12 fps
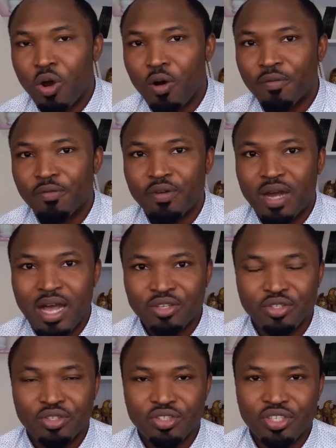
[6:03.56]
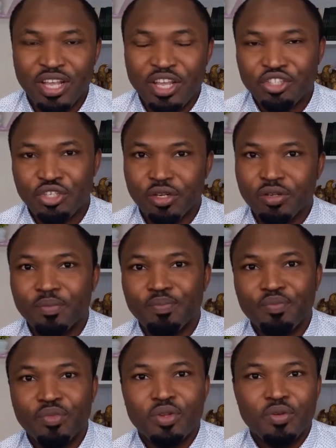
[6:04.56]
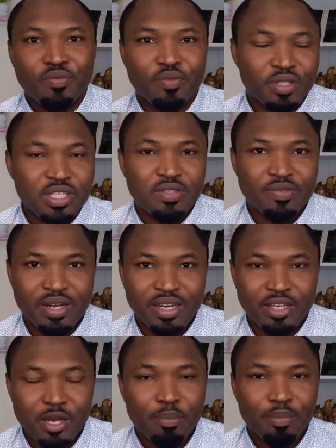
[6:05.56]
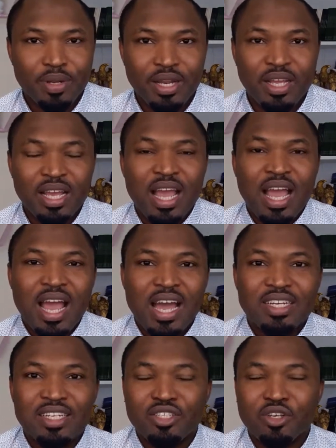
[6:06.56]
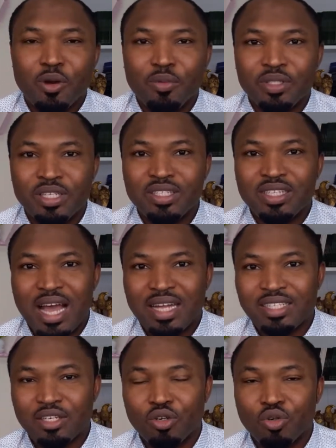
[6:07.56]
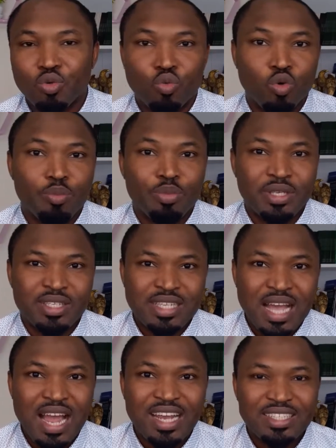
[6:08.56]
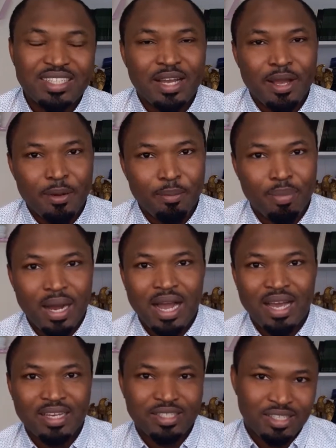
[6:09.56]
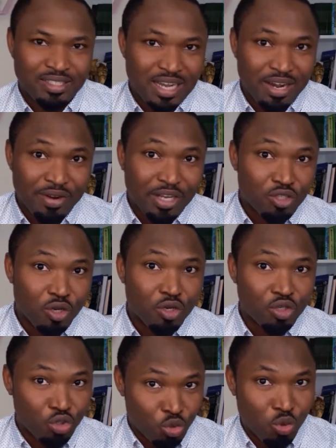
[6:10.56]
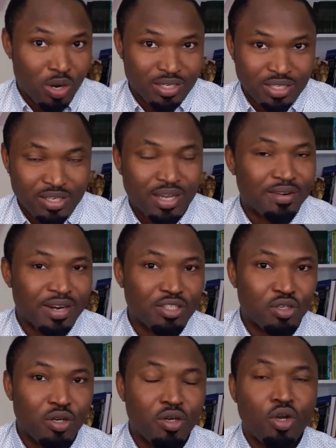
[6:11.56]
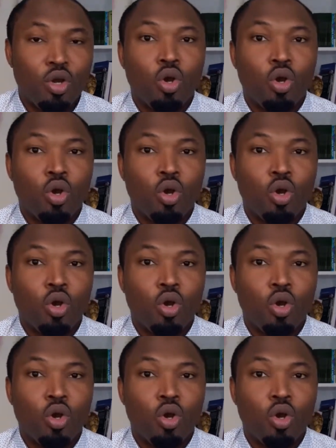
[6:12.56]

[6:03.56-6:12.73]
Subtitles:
of association for this very company. And this article will be signed by the director. You are the director.